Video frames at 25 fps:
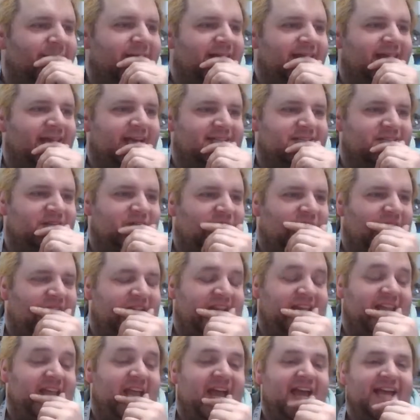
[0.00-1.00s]
That's a good idea.
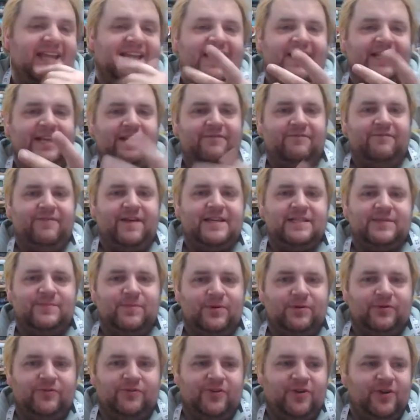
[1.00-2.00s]
Yeah, like a
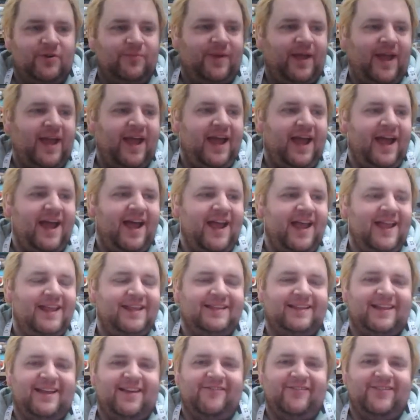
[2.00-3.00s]
Facebook group. Hi,
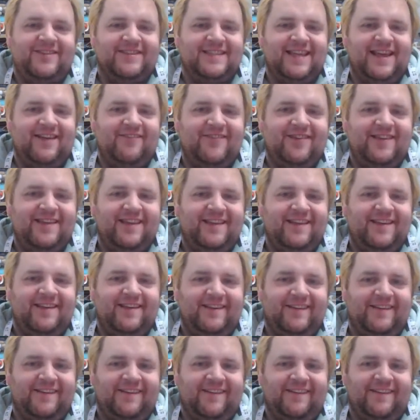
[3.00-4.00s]
Glamours. How are
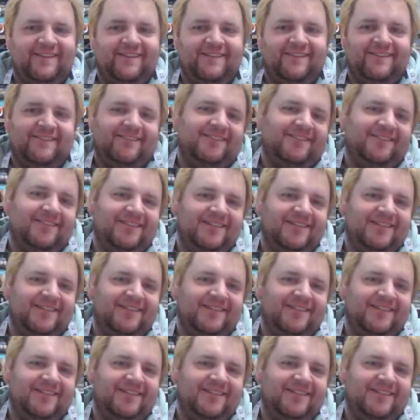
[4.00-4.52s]
you?